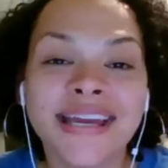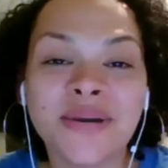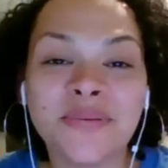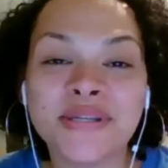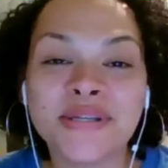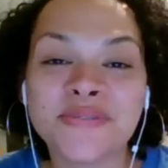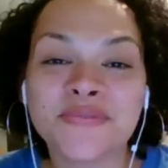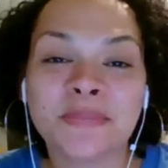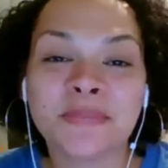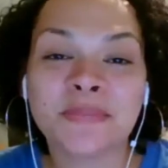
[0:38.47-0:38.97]

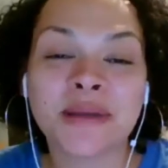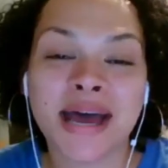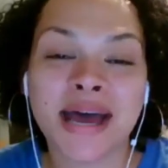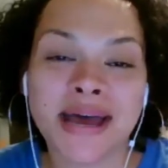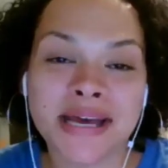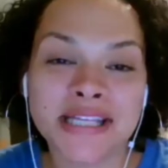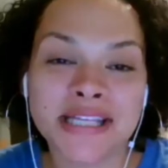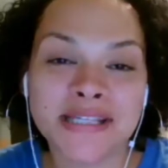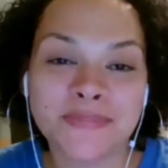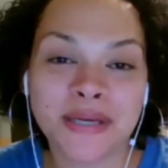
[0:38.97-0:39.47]
It was from a
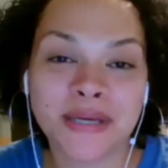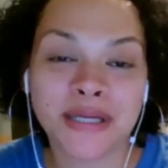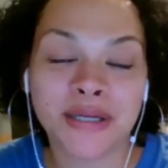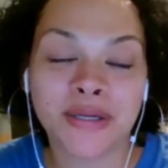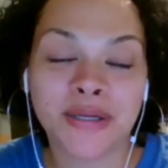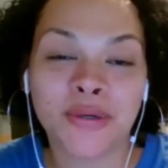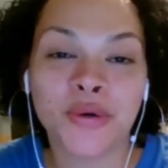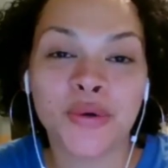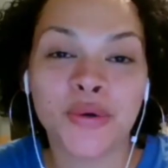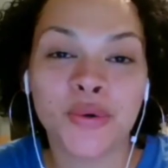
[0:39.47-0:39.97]

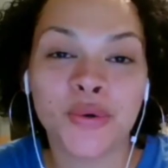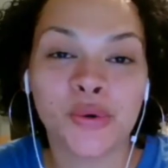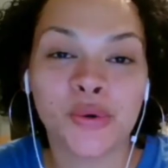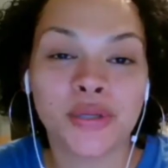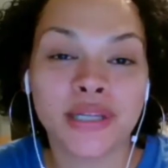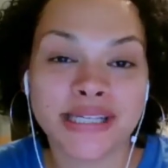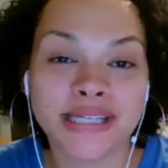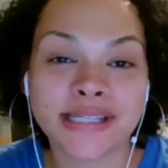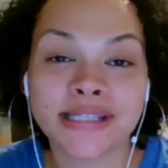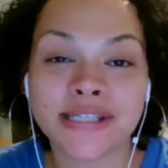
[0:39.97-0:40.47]
husband
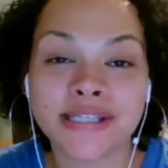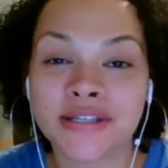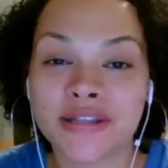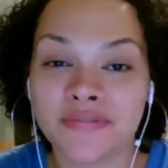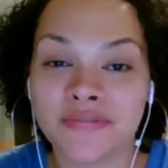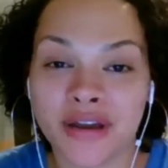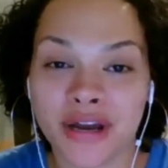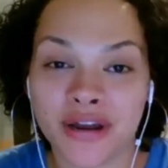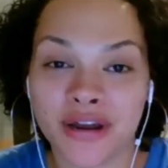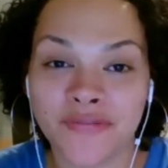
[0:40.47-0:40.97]
who listened to
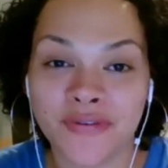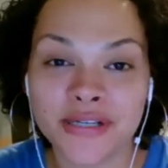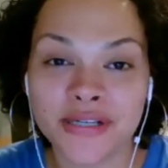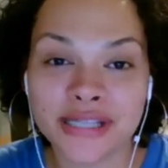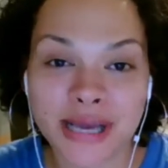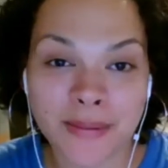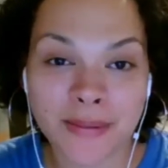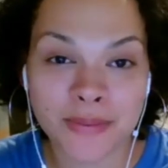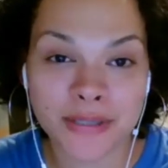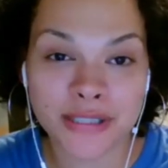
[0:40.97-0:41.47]
the very
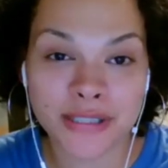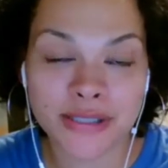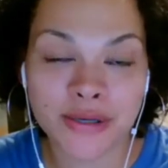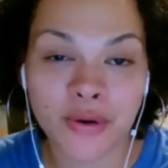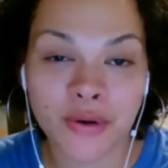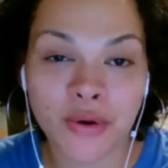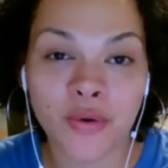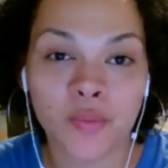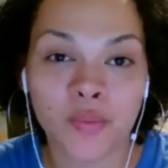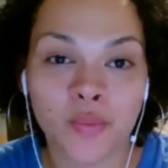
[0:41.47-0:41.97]
first
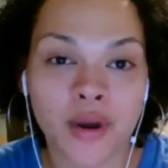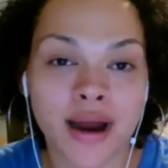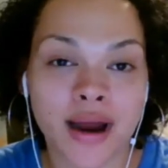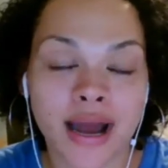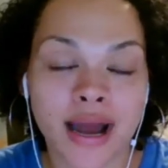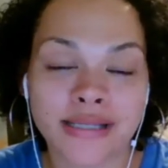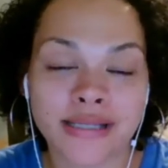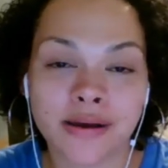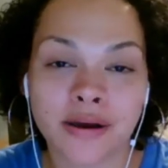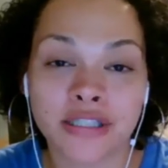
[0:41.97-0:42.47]
episode
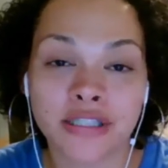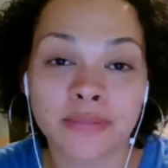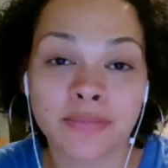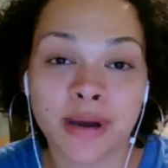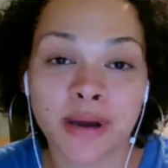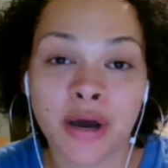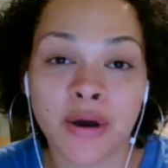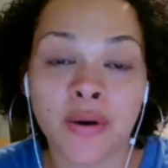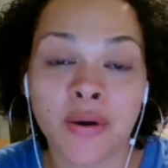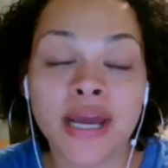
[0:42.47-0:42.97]
where I talked
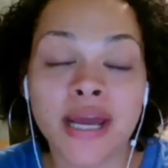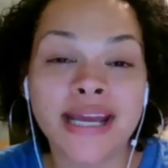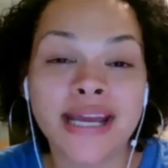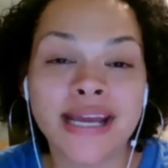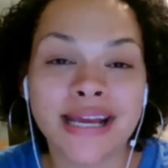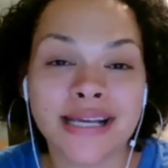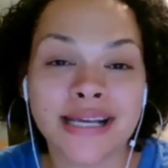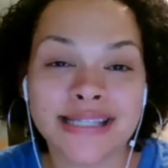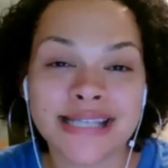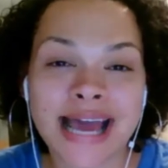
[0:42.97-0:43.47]
about
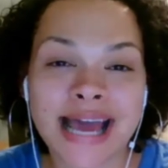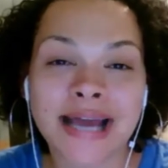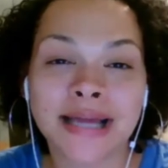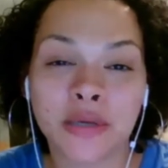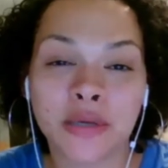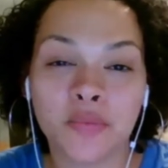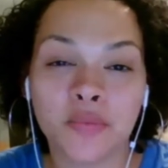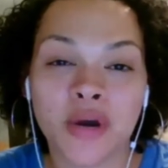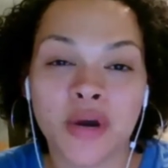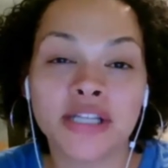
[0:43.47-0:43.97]

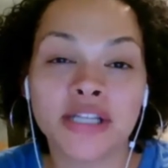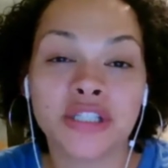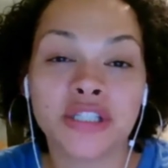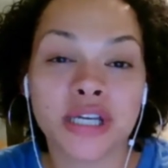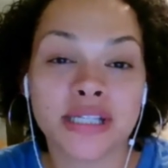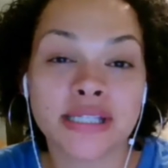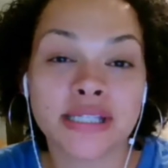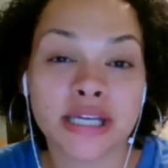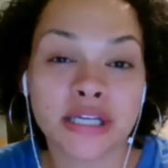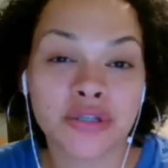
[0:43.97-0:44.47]
exactly what
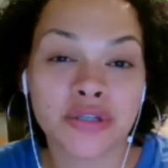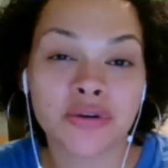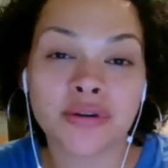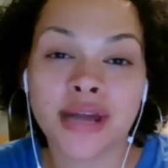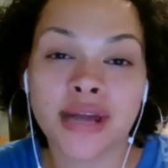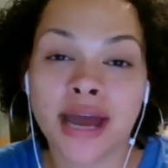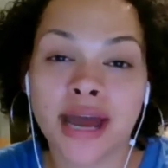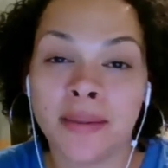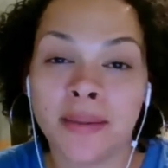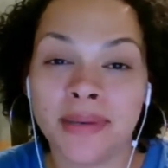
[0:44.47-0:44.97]

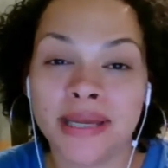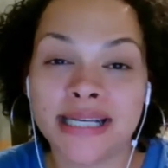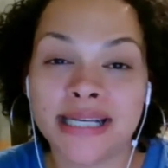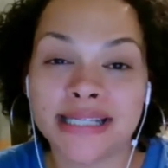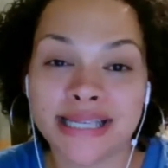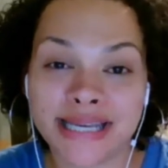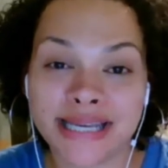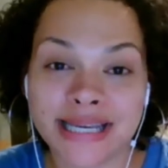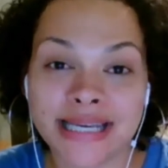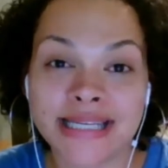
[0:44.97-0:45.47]
gestational
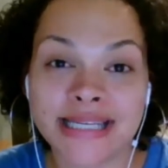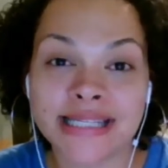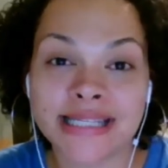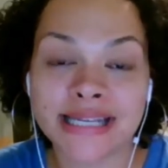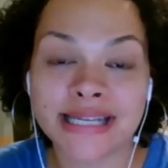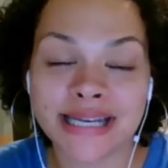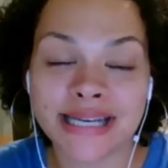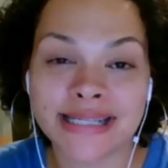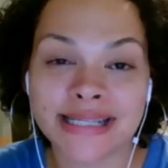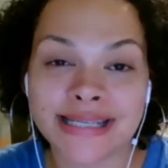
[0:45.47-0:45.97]
diabetes is
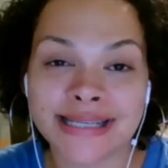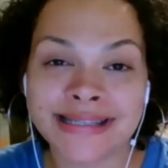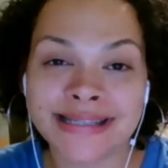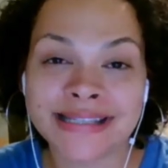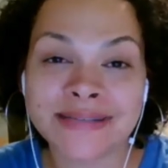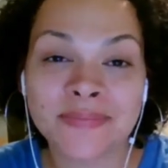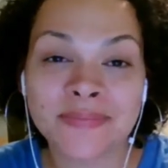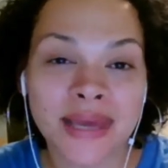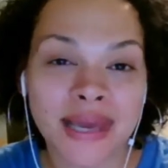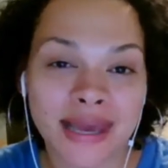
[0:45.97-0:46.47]
and
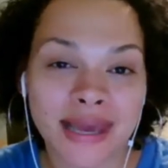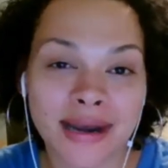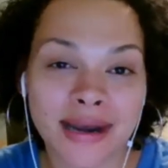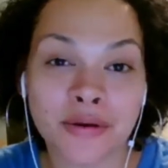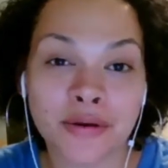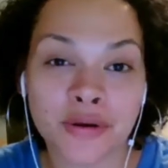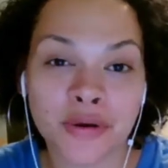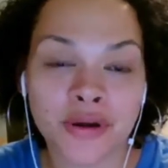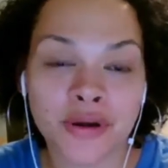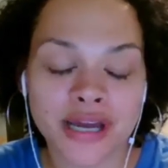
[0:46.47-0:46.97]
isn't. And
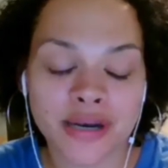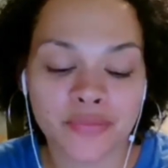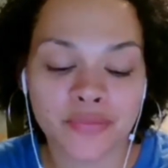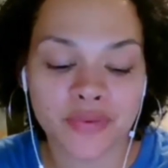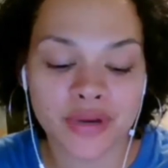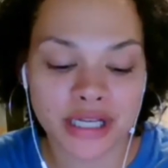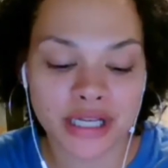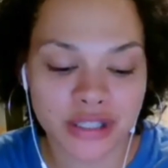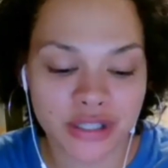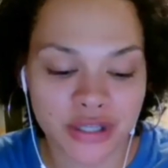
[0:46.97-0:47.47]
I'll go ahead and
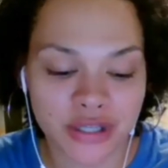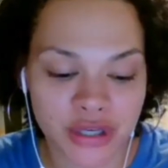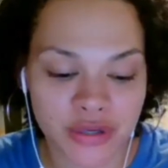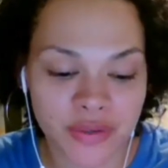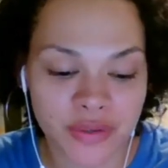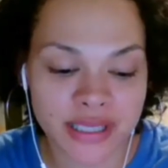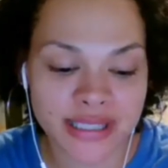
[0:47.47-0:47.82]
read it to you.